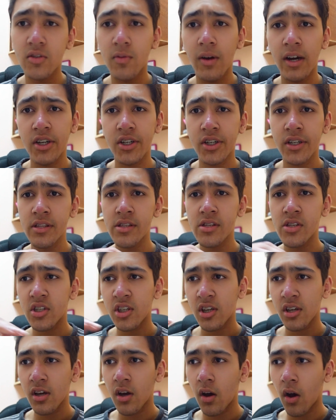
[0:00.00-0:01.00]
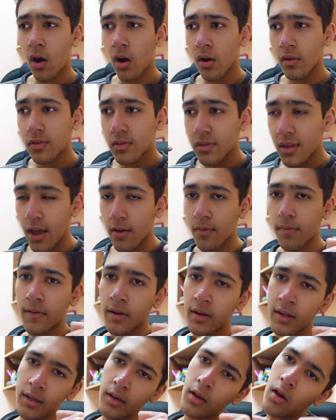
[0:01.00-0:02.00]
questions are
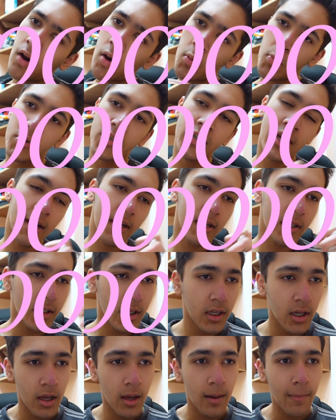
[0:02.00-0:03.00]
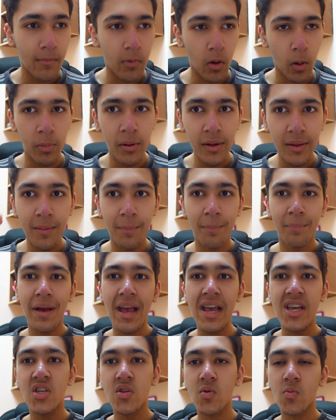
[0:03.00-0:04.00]
definitely 100% probably the
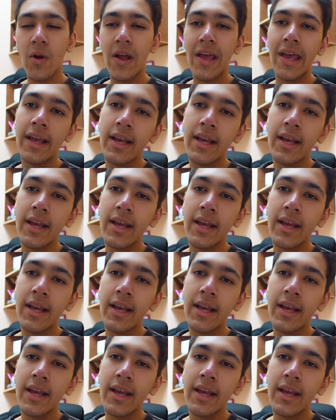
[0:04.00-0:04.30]
best way